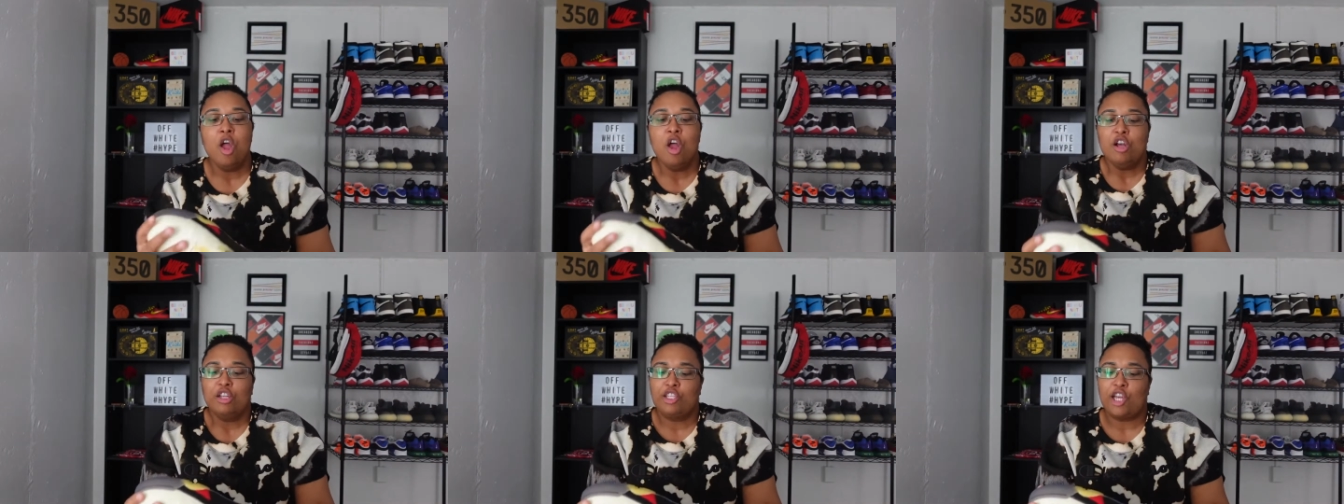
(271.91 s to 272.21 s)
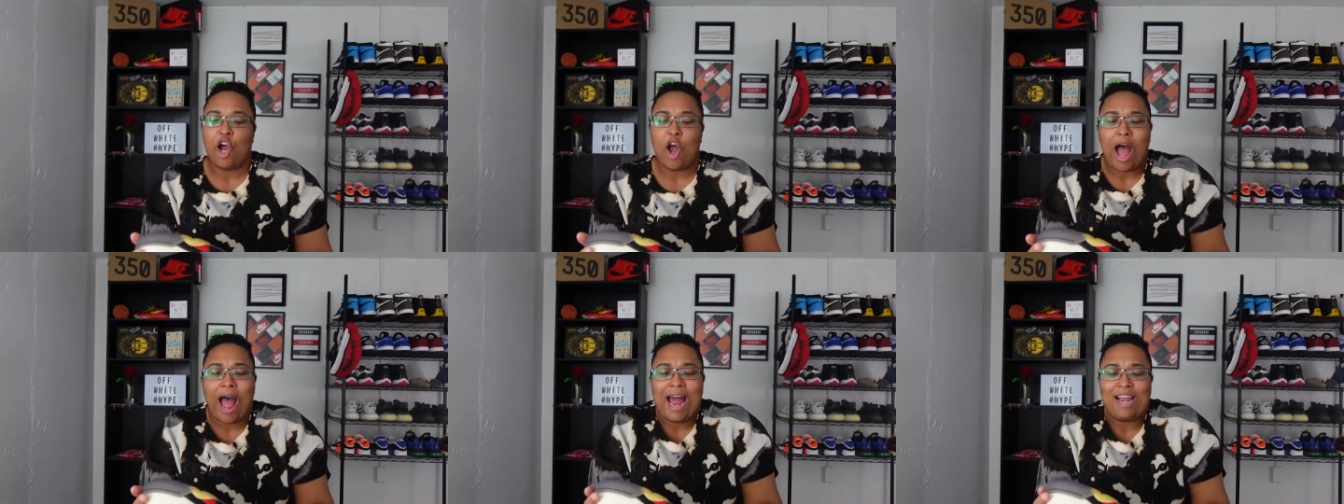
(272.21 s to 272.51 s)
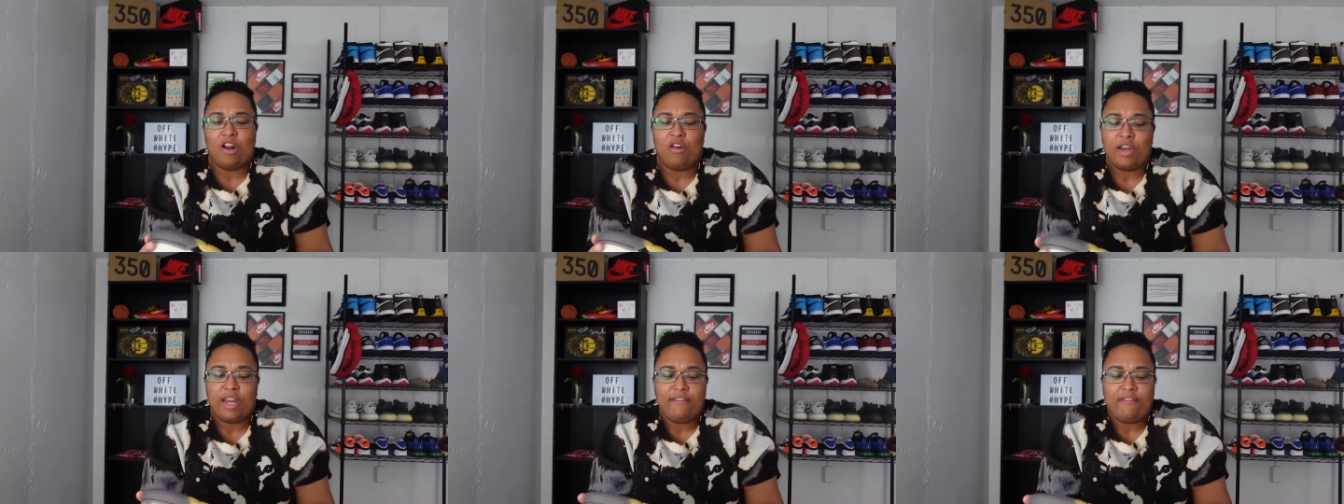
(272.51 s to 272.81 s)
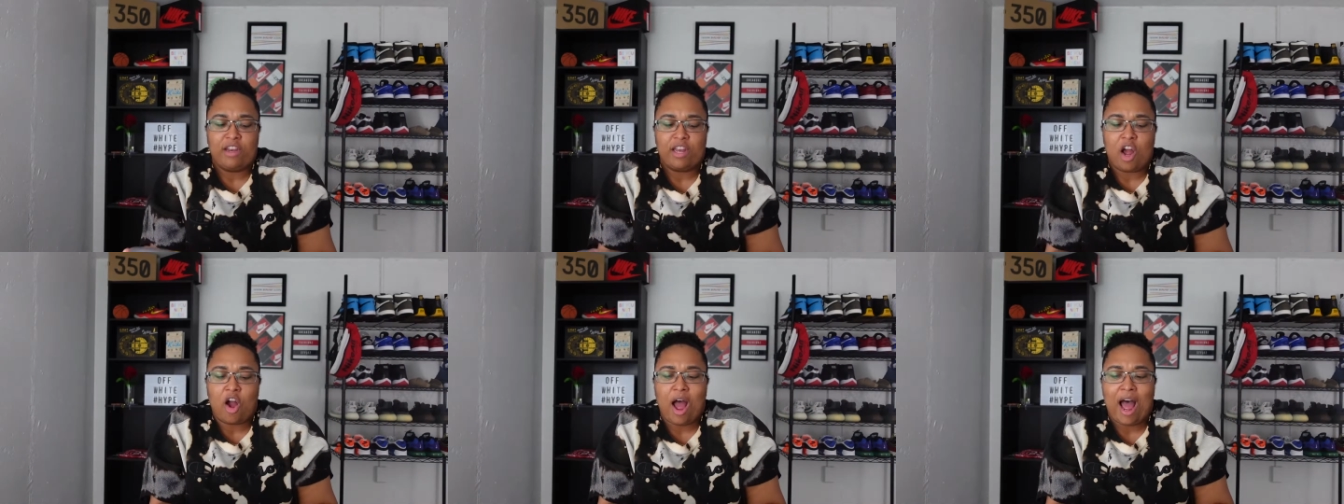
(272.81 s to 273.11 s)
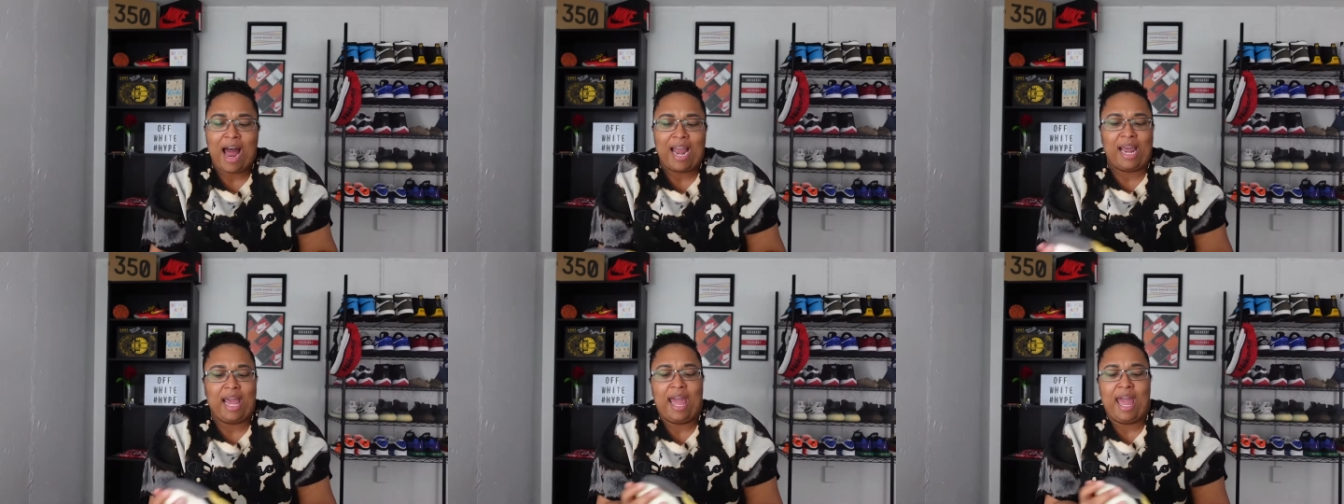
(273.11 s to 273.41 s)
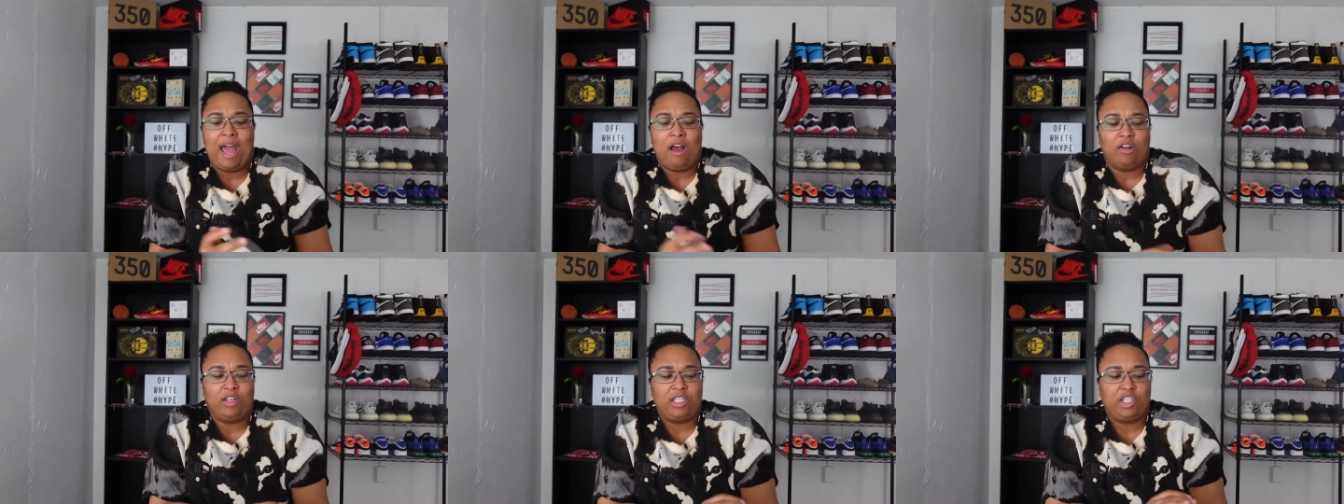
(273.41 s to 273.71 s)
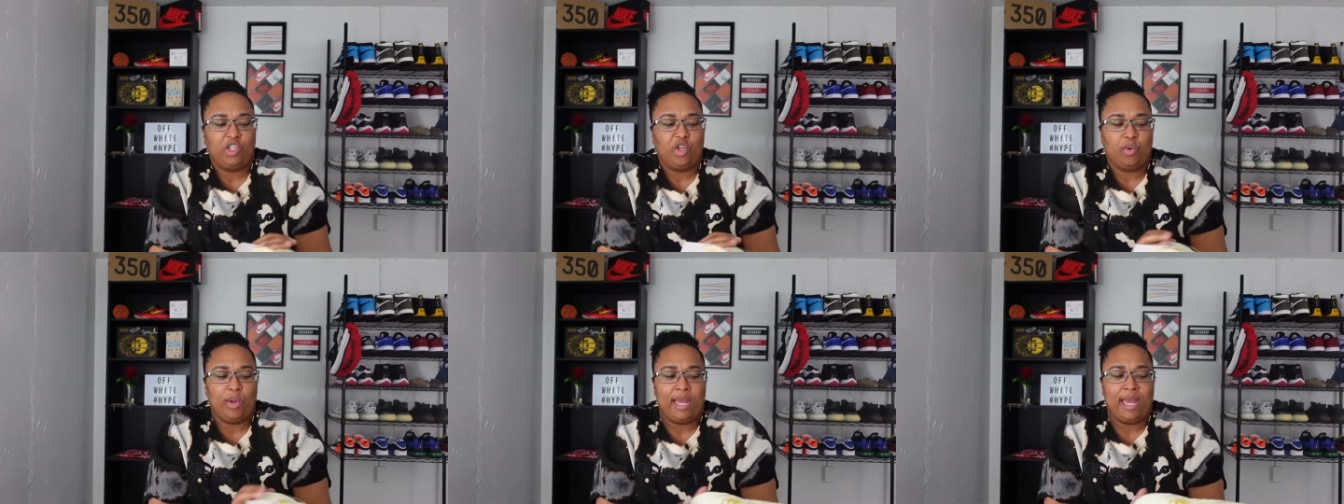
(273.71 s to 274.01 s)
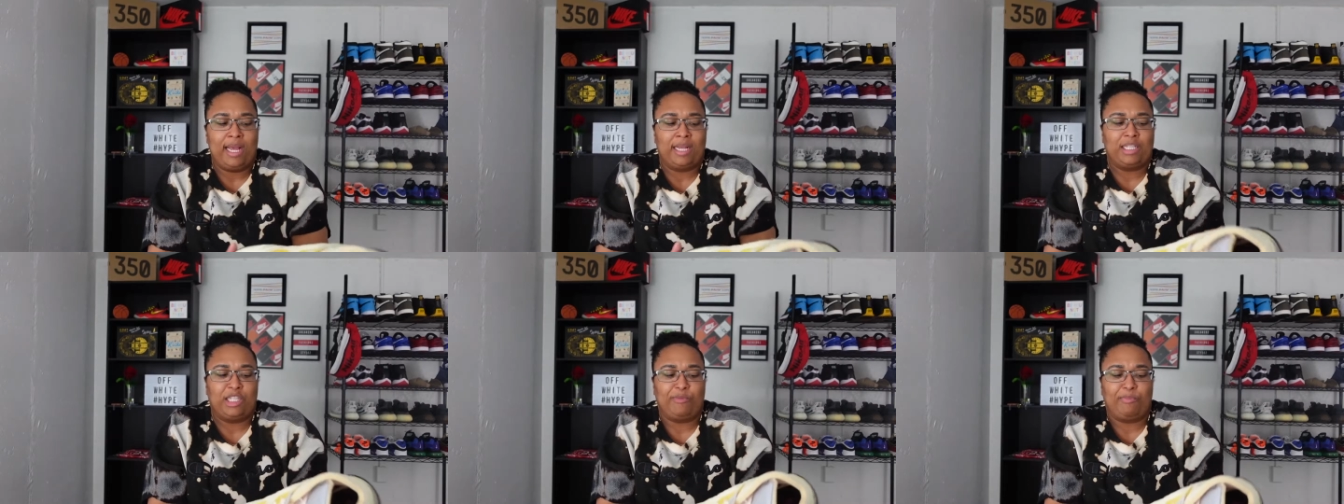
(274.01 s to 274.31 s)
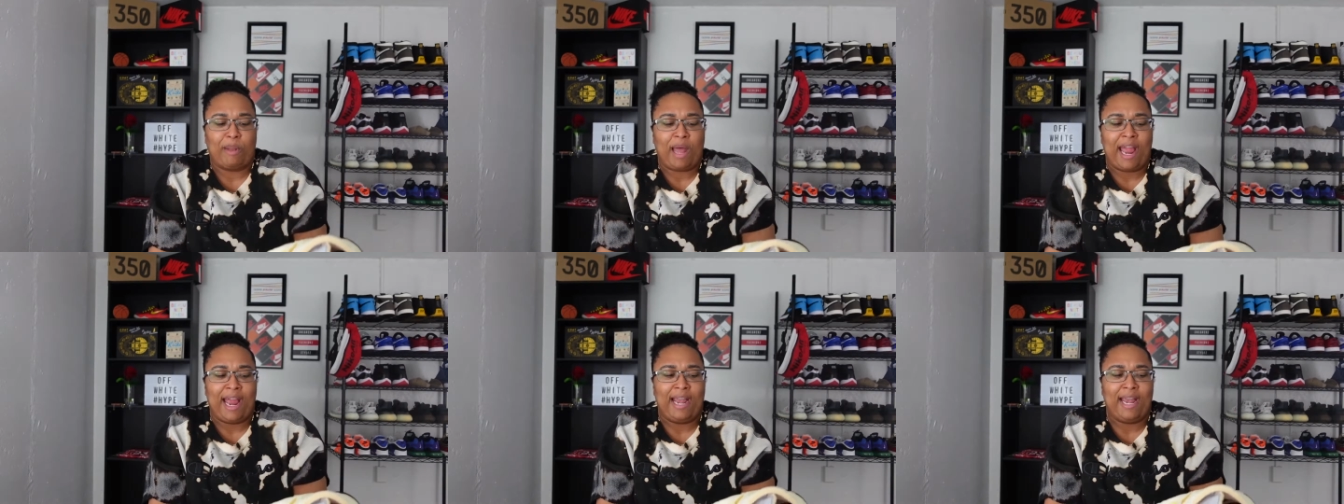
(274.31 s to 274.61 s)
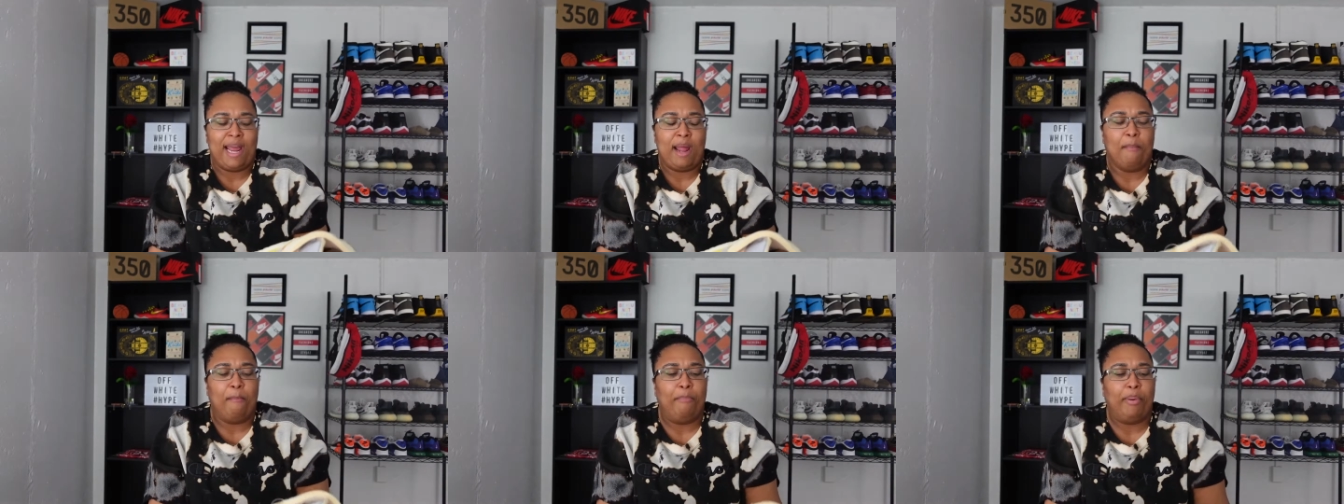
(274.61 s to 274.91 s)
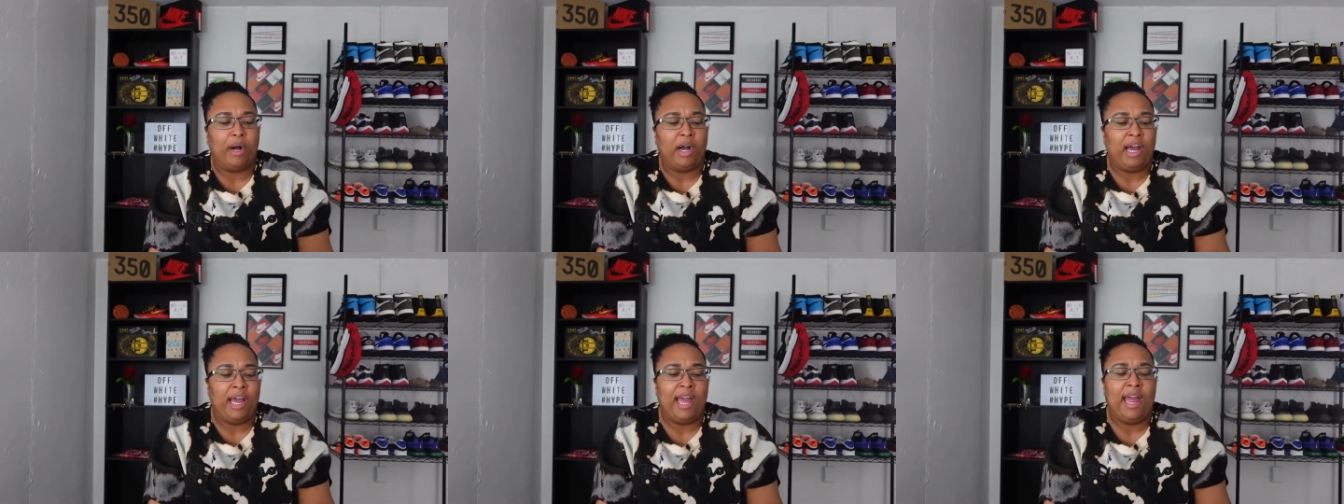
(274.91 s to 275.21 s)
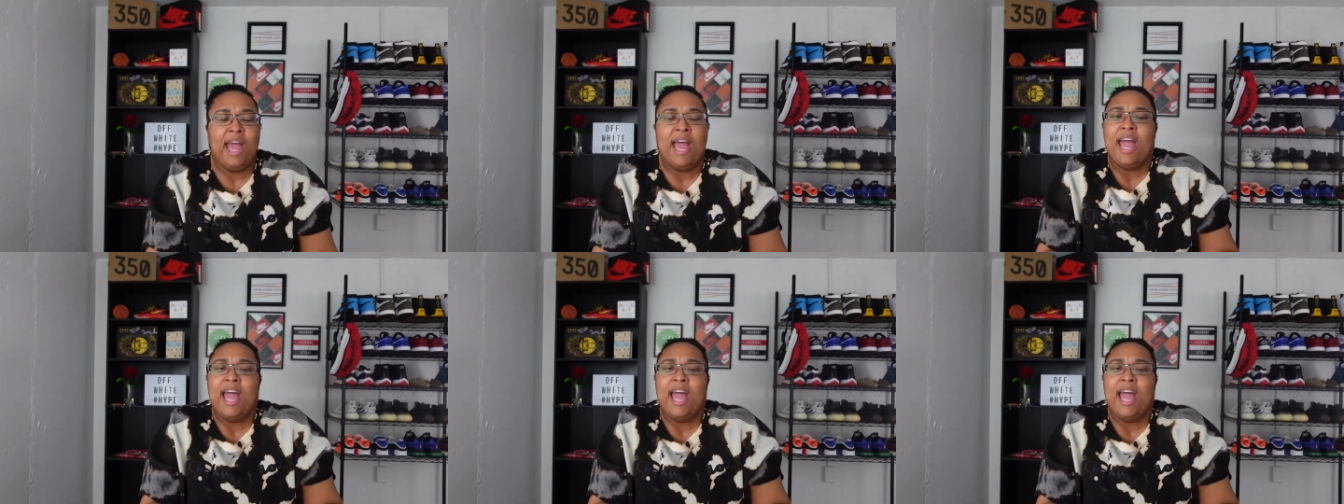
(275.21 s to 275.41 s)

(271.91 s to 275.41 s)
So I don't even know how else to explain it, but